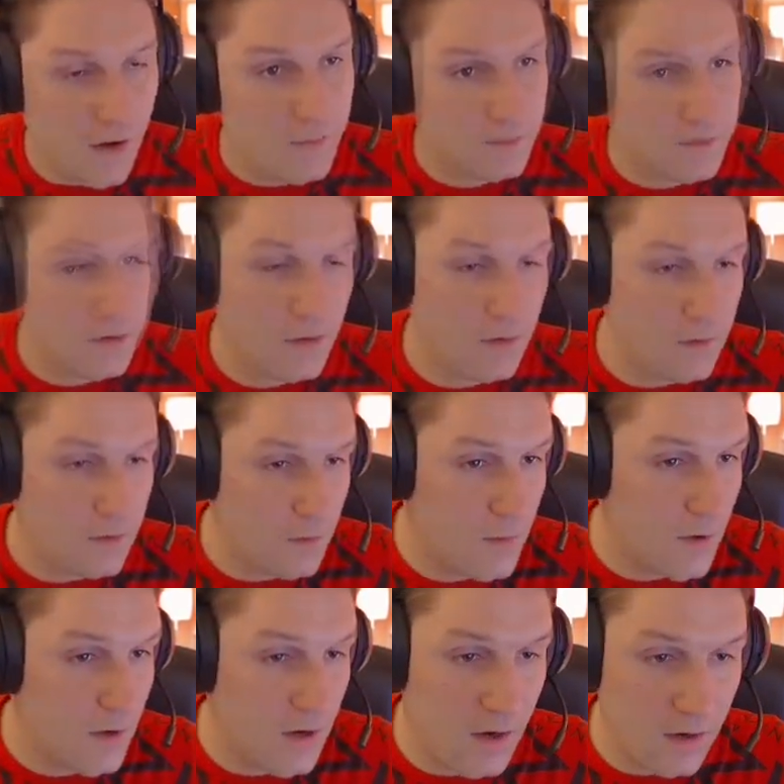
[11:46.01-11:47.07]
and our
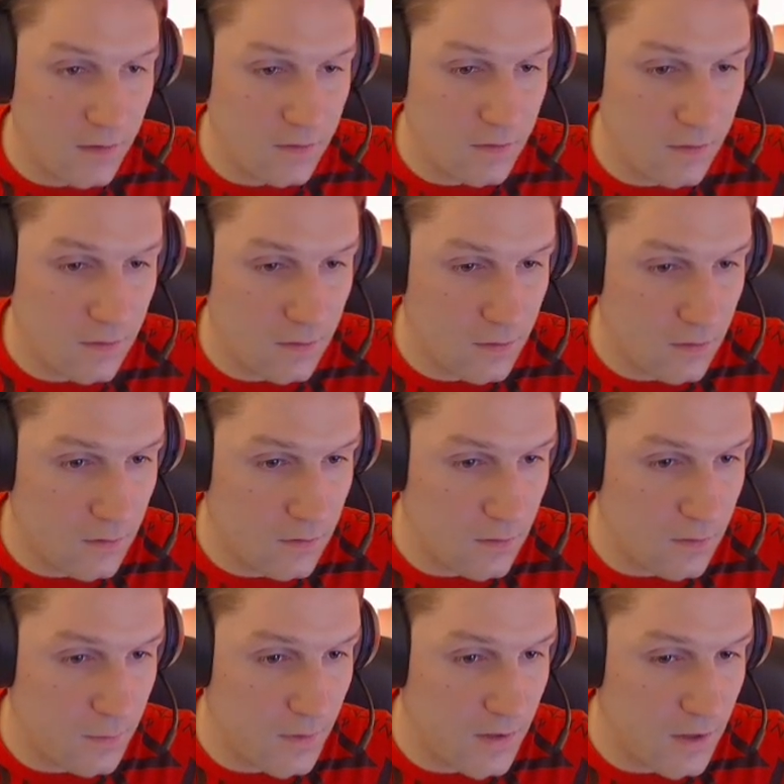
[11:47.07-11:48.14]
debug has
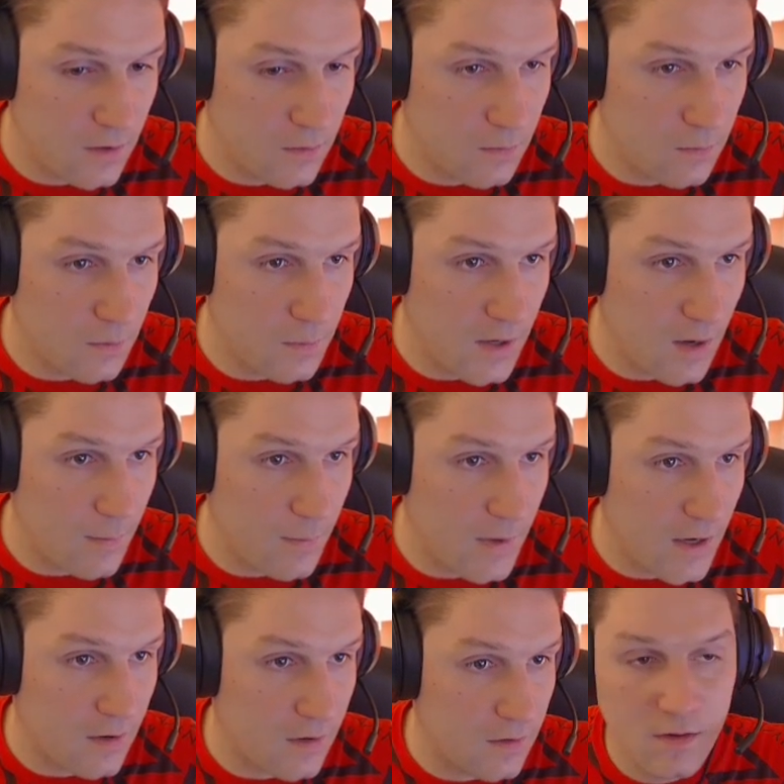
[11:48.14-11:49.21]
displayed out what we got
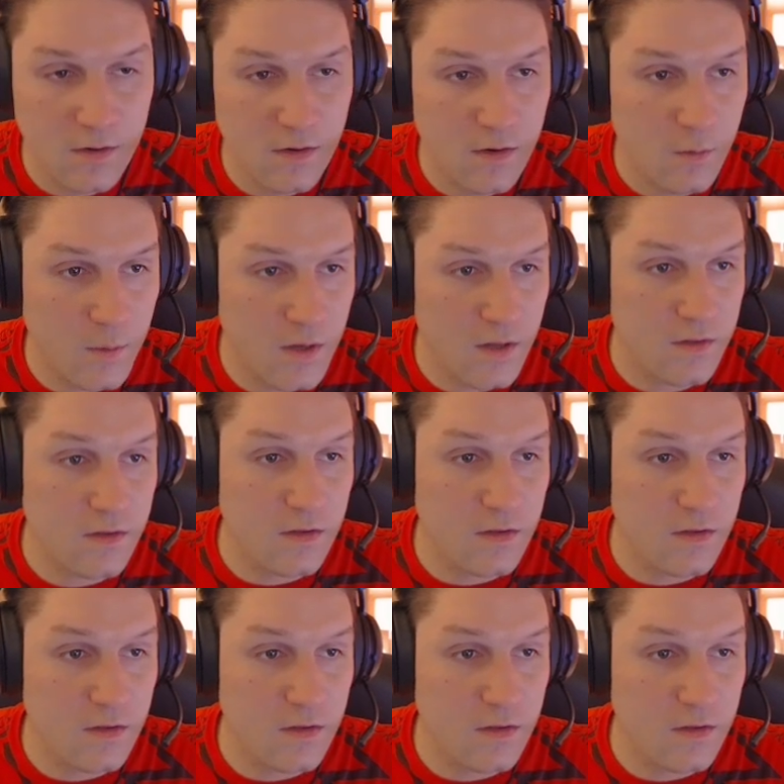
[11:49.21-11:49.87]
back. We hit the